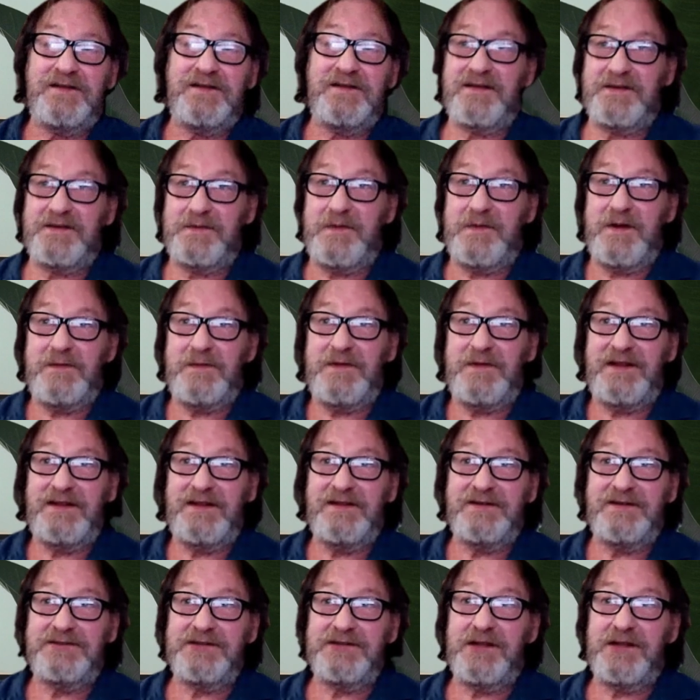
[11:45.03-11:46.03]
experiment
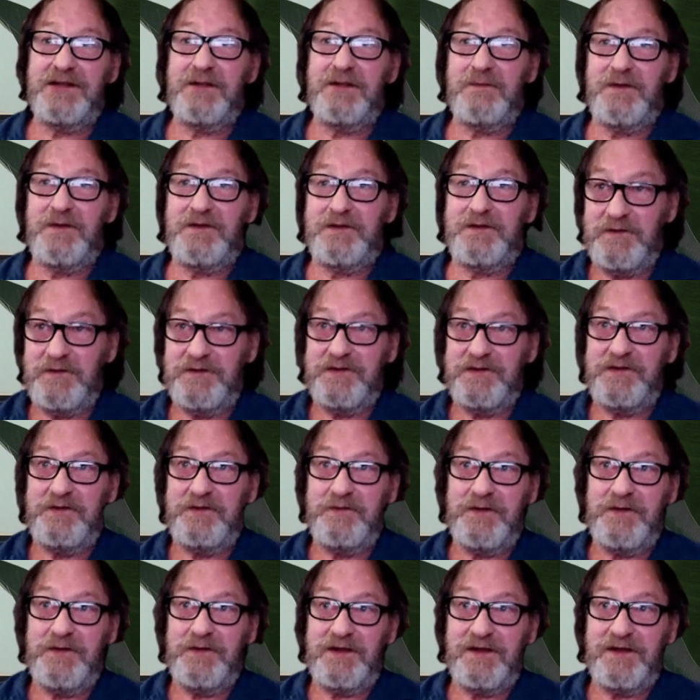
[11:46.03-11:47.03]
the gentleman was
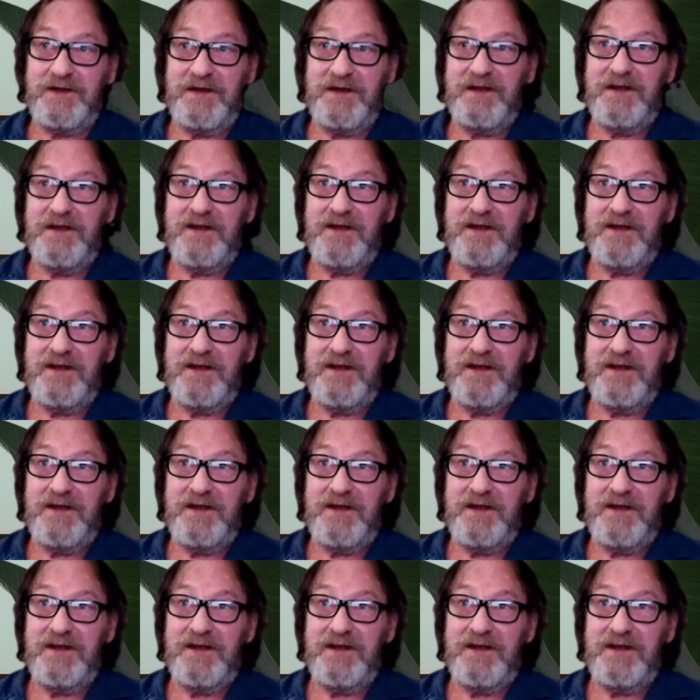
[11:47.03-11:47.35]
doing